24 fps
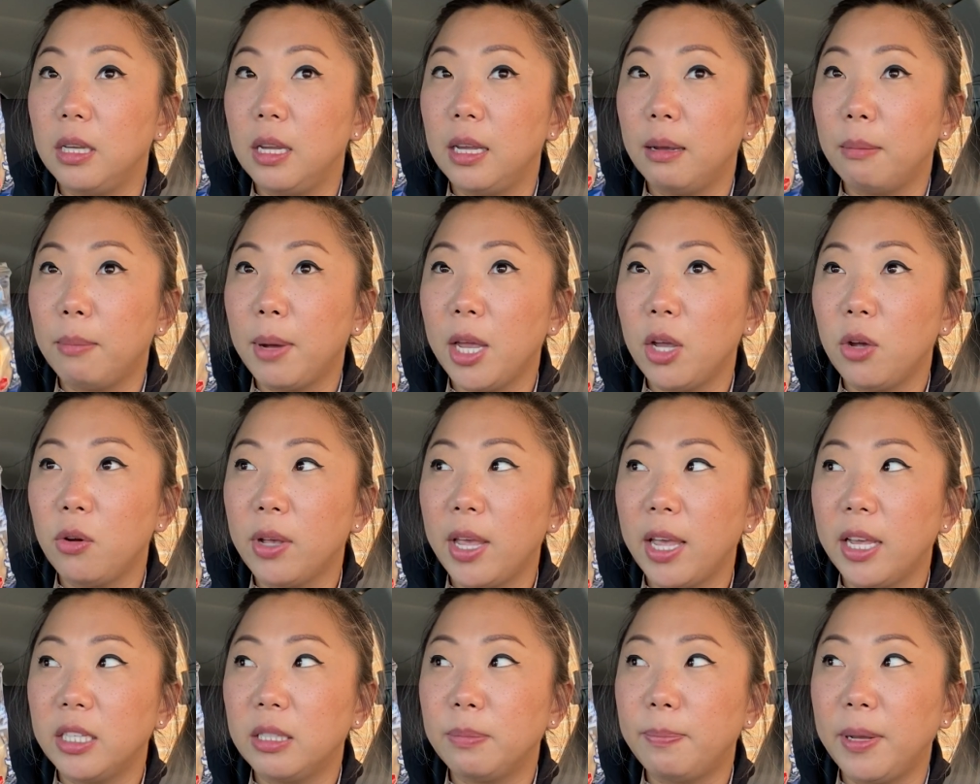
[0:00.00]
Am I
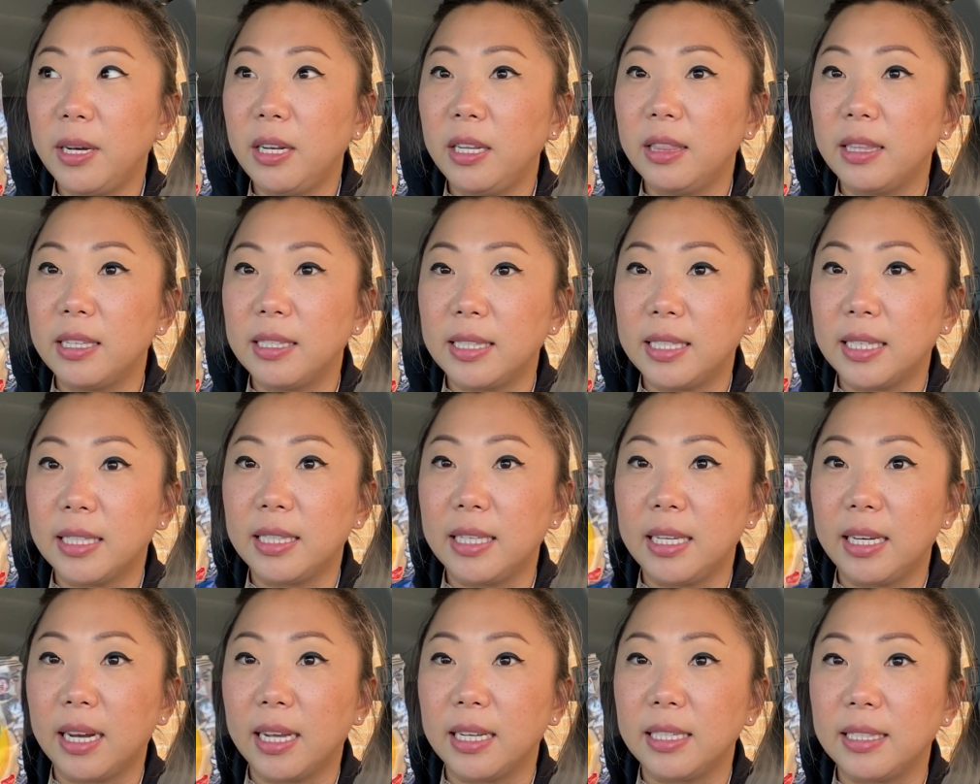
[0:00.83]
okay spending the
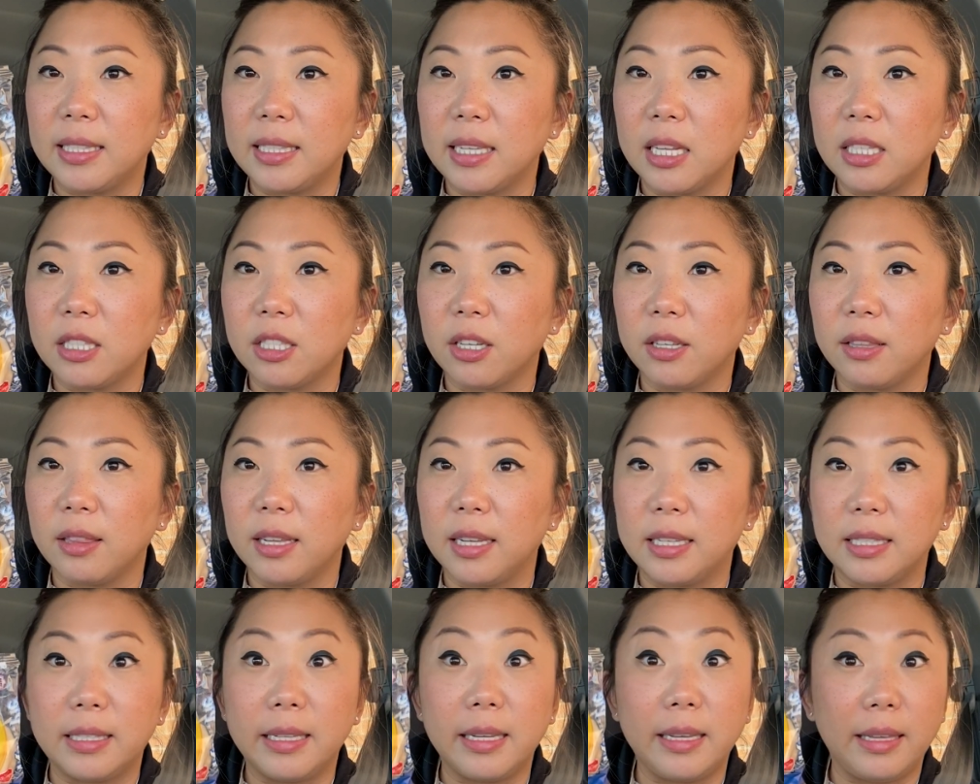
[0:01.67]
69 cents on
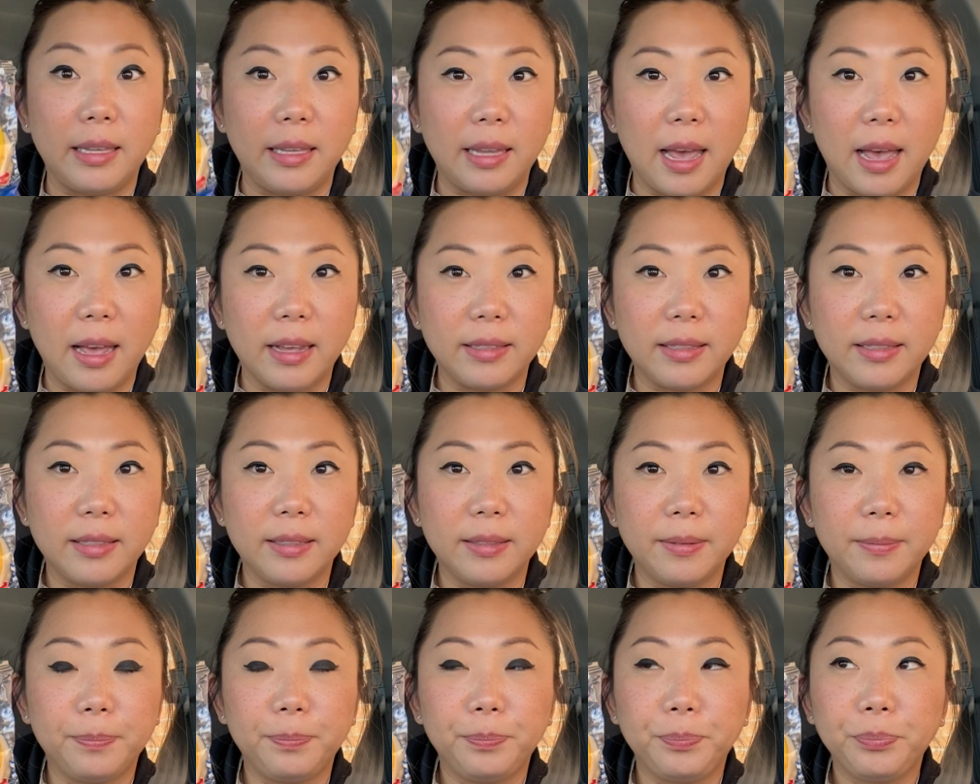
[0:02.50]
this?
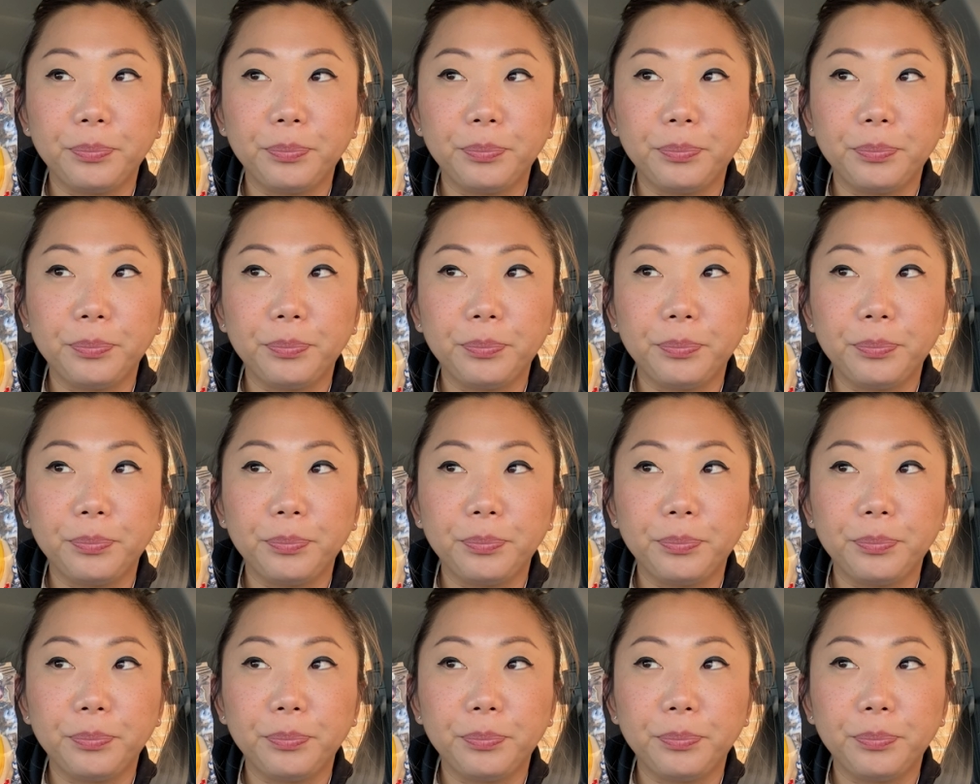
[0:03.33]
Yes.